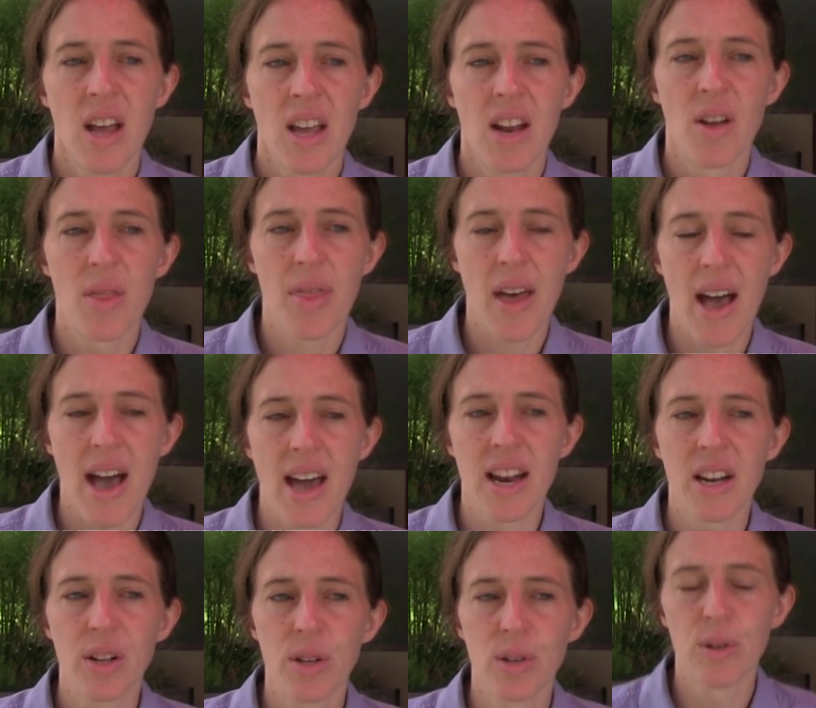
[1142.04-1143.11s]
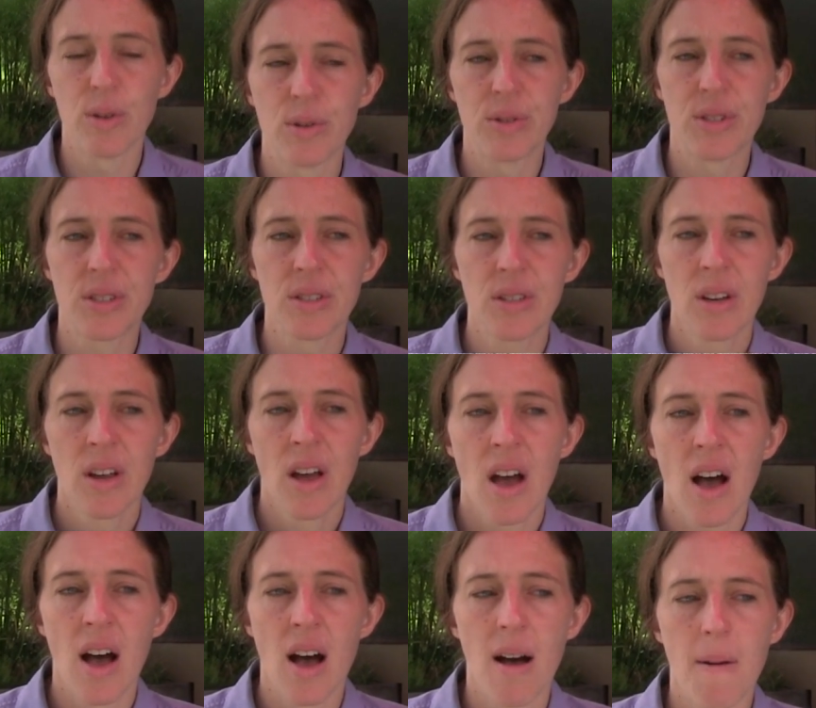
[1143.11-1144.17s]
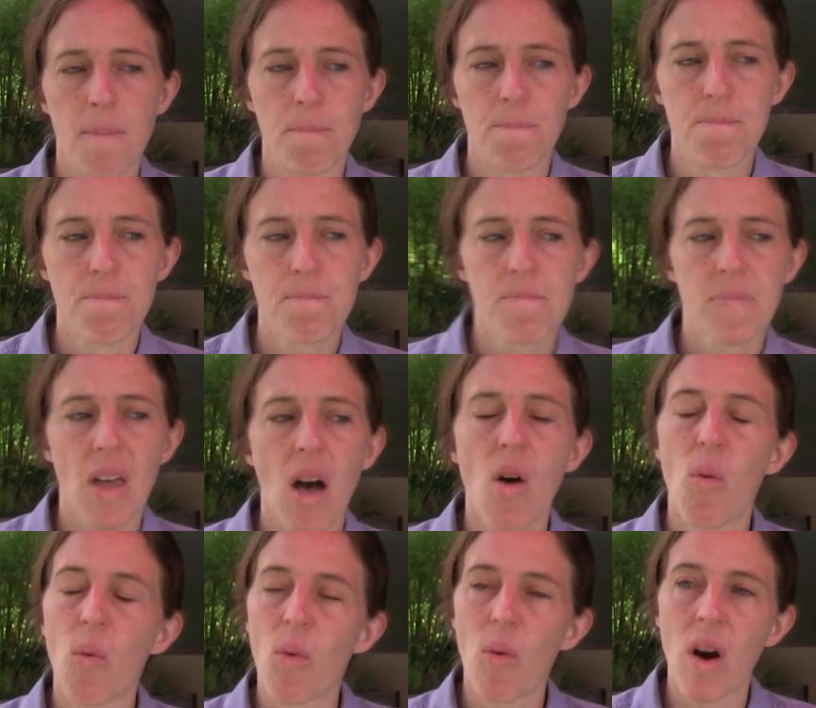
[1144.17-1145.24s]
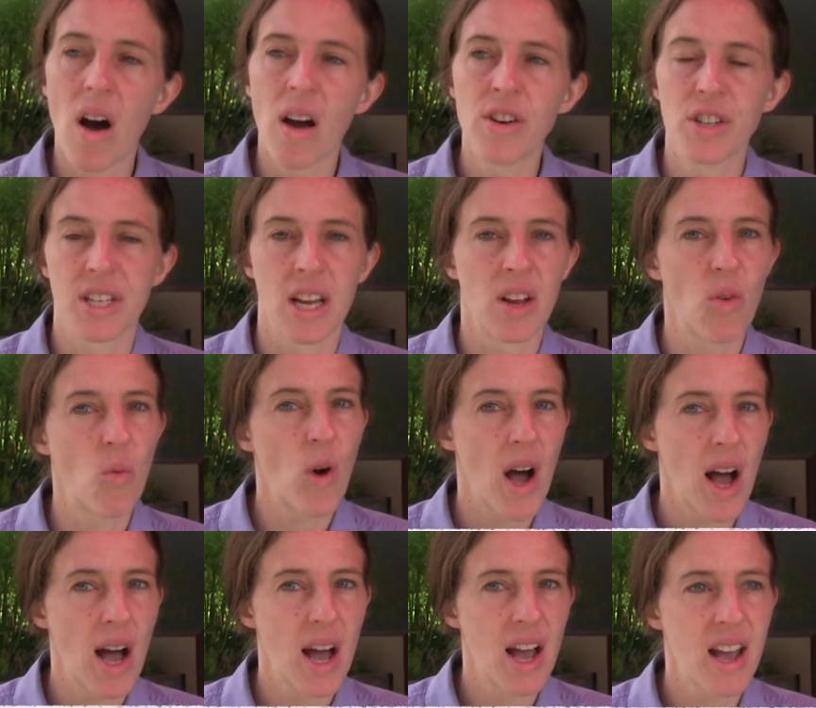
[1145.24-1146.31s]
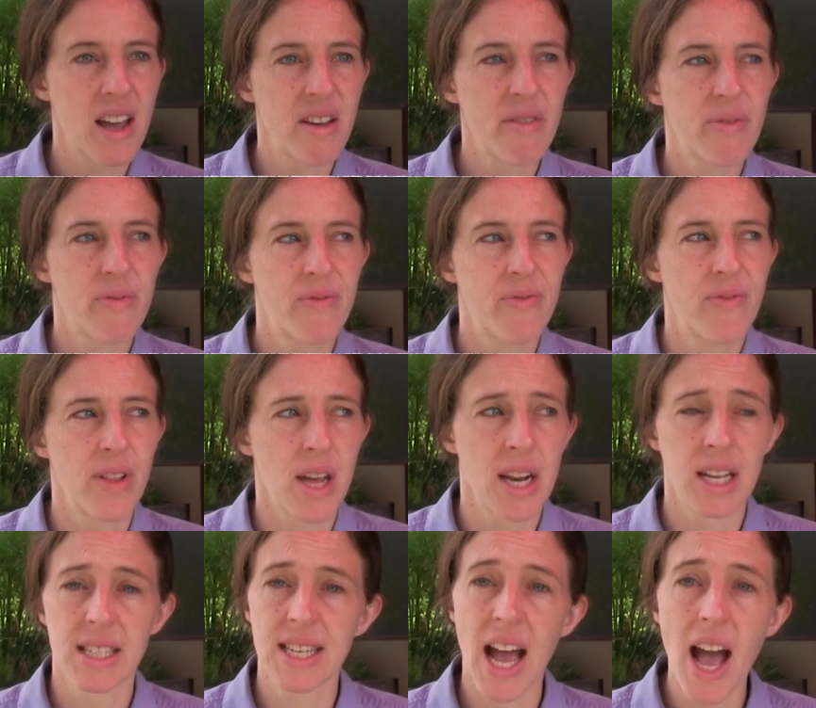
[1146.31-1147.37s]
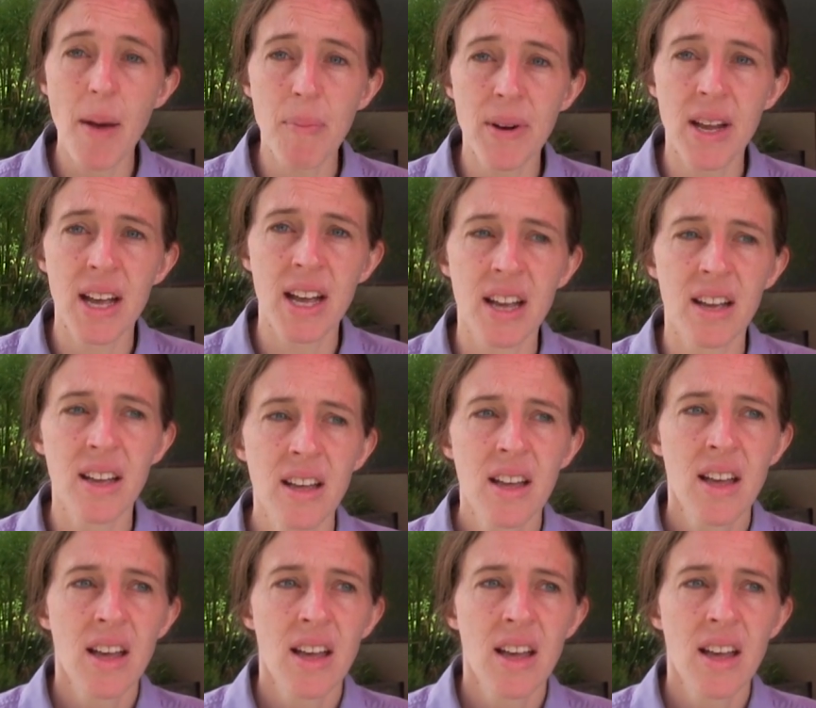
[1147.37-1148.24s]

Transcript: you know, that includes um, understanding why flooding is happening.